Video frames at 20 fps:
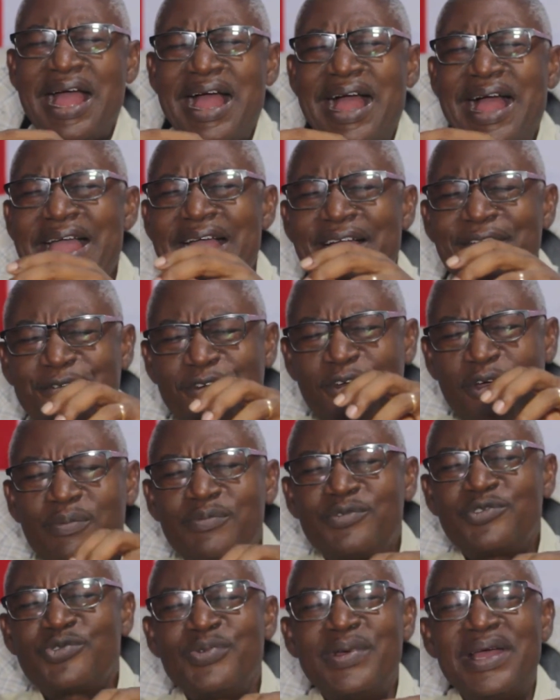I have
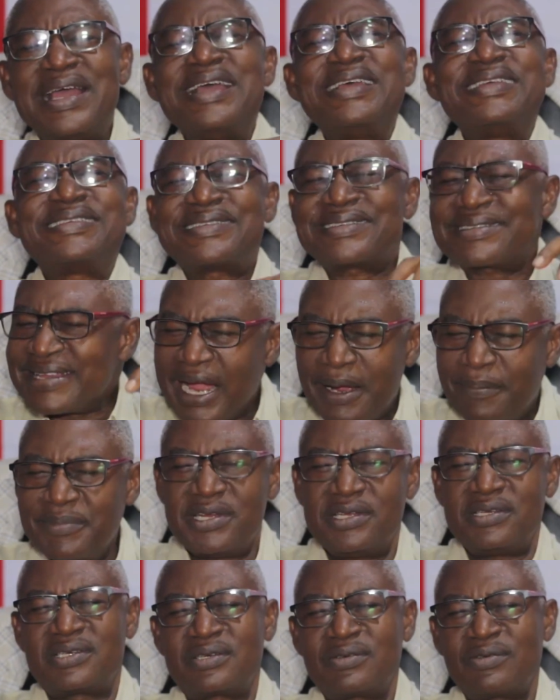come to
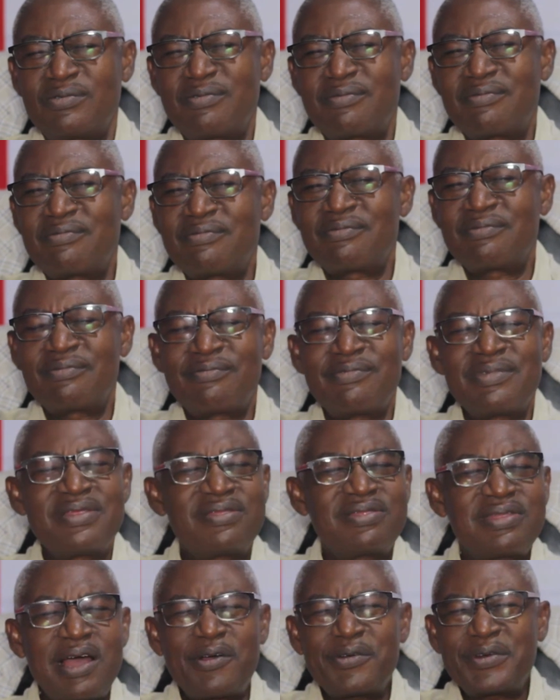establish,
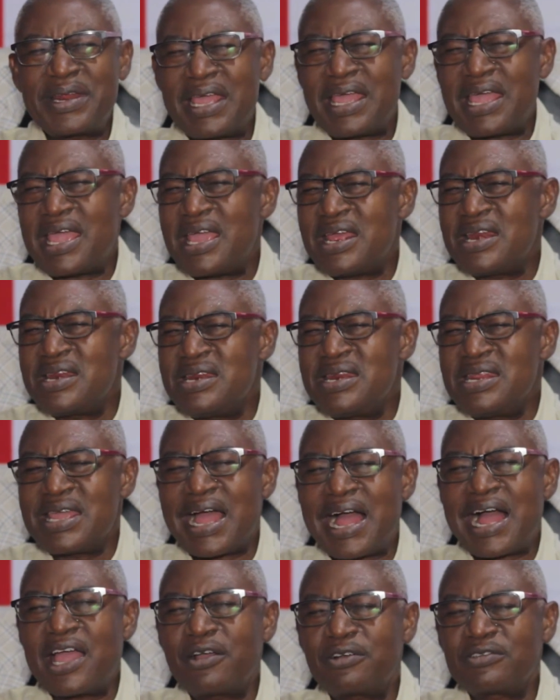without
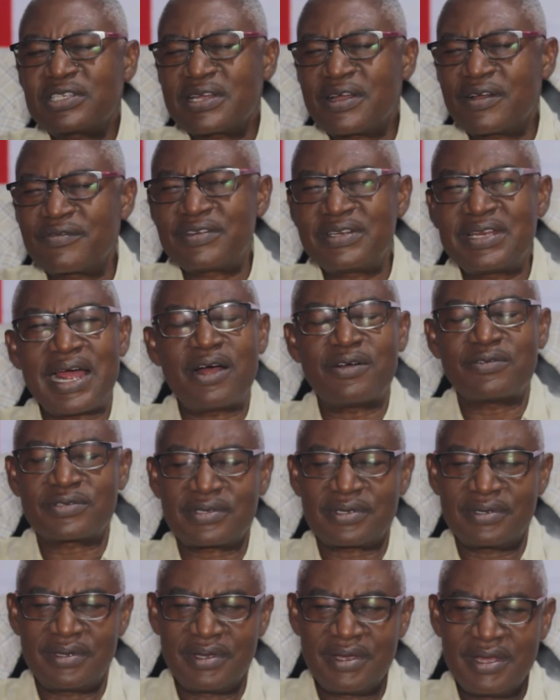any iota of
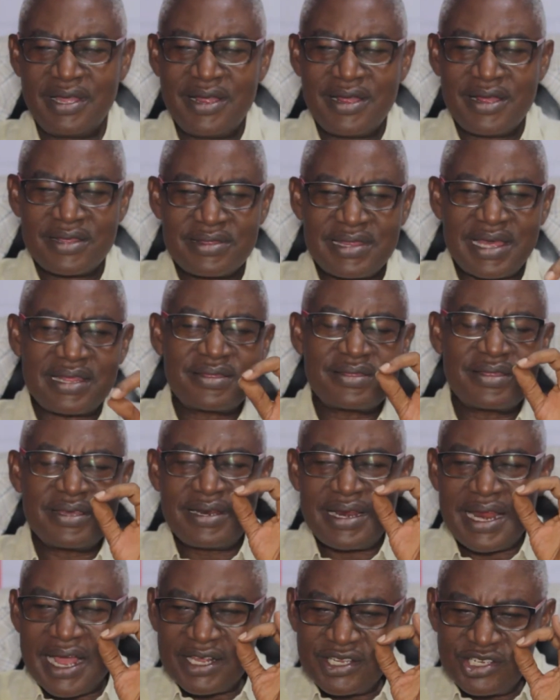doubt, that the
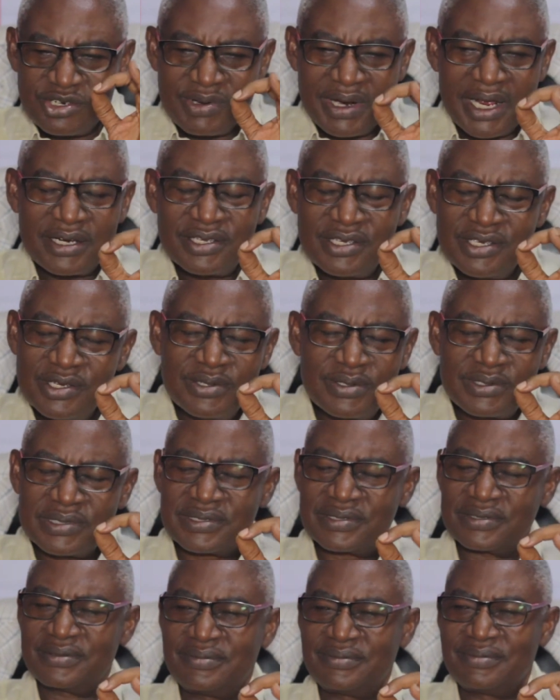Nigerian
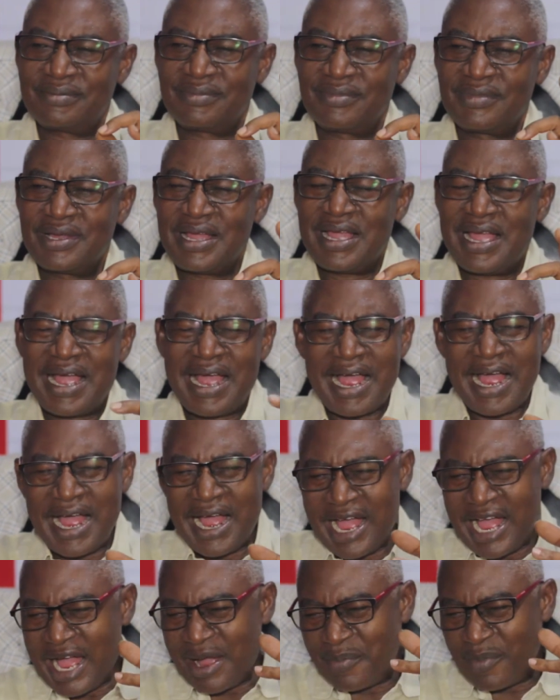youth
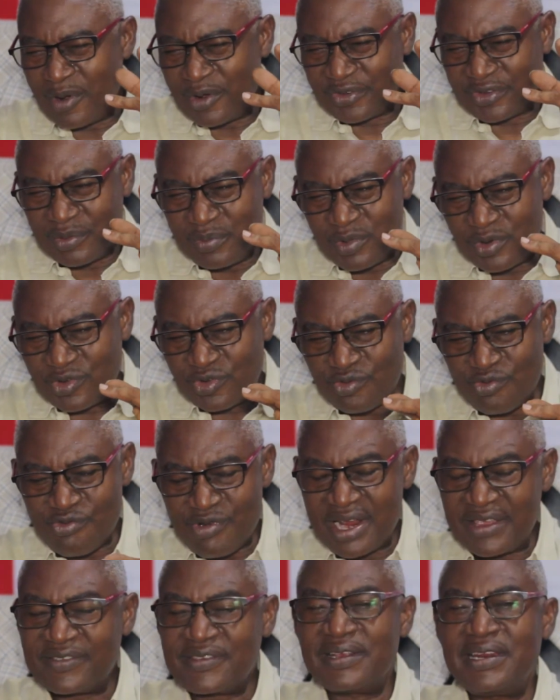are among the most
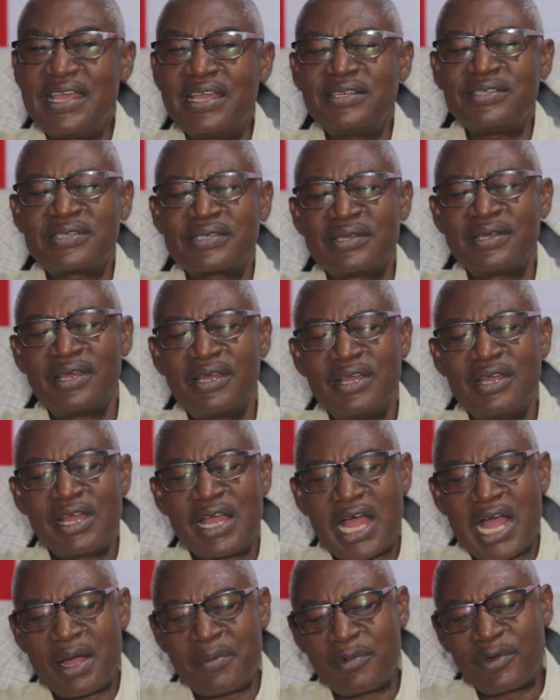resilient,
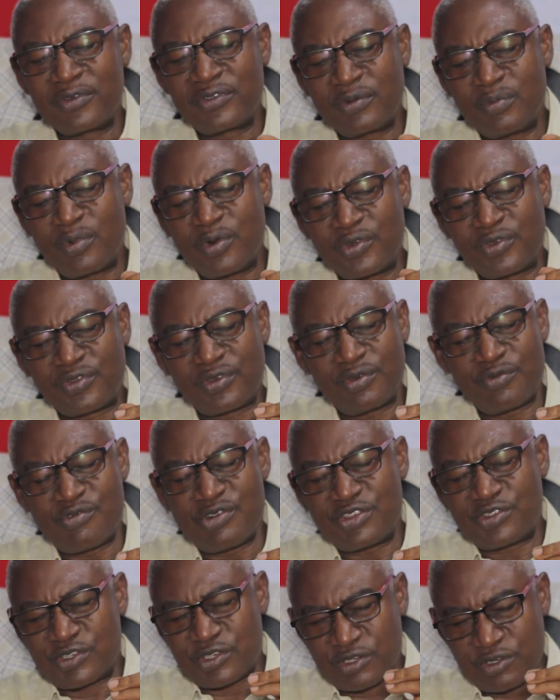among the most
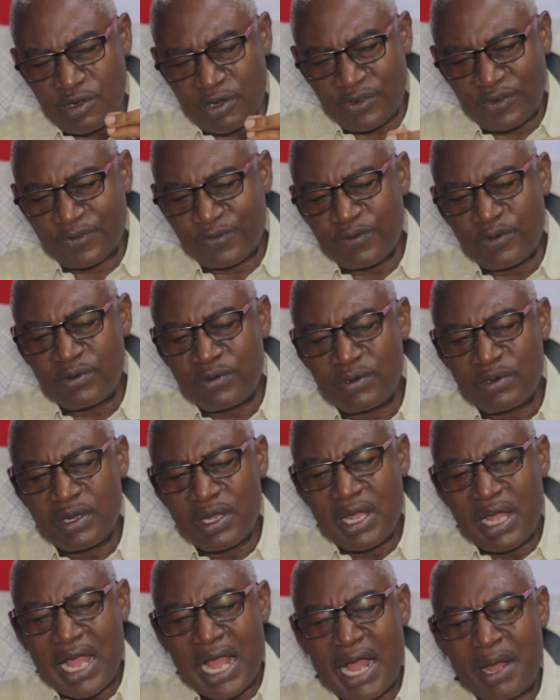resourceful,
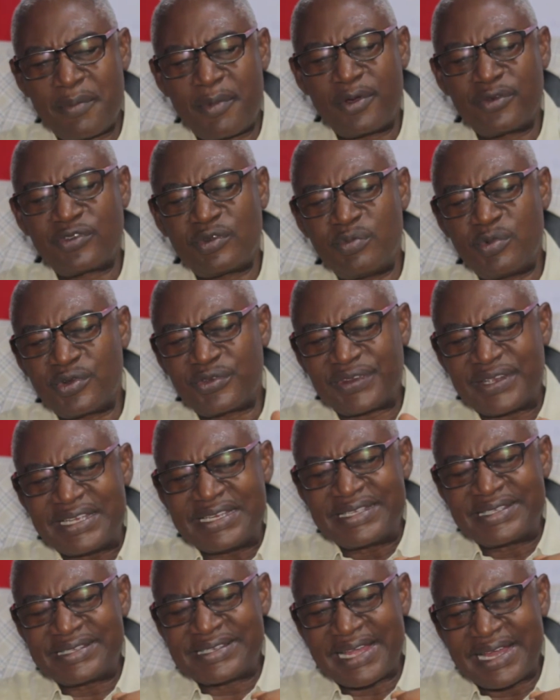among the most
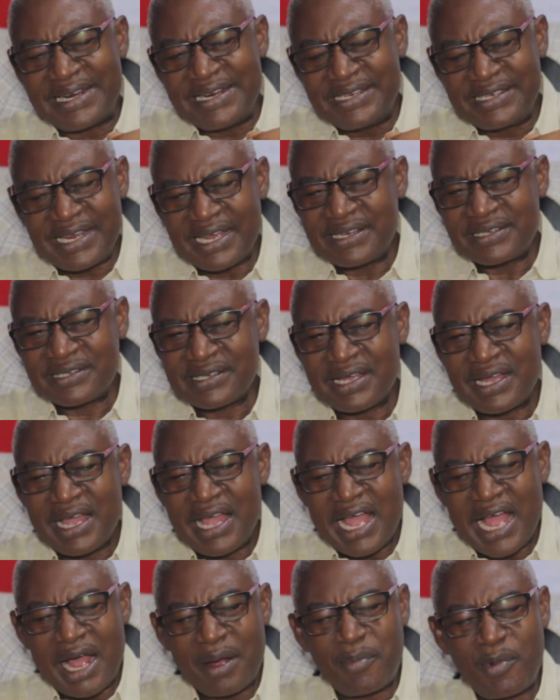intelligent,
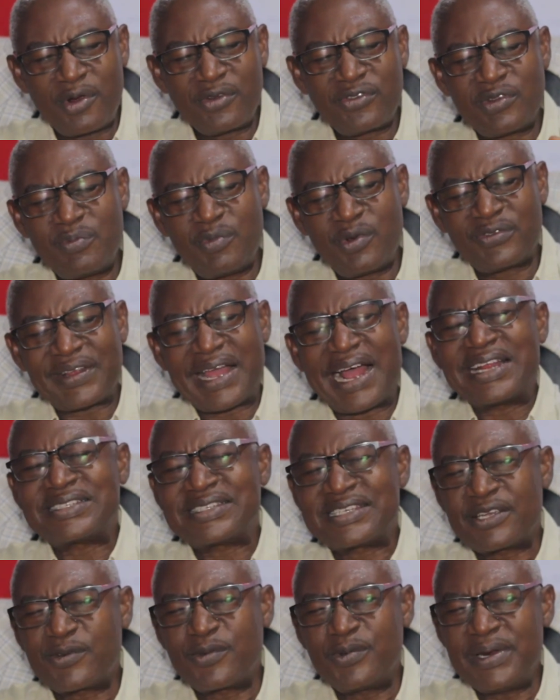among the most
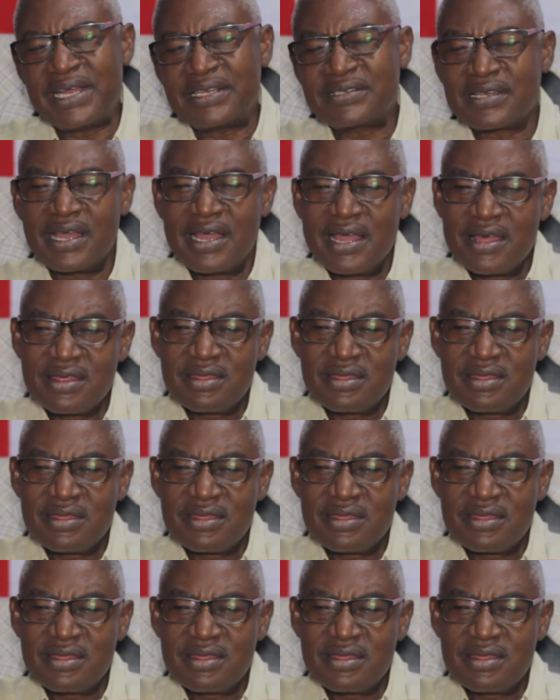articulate.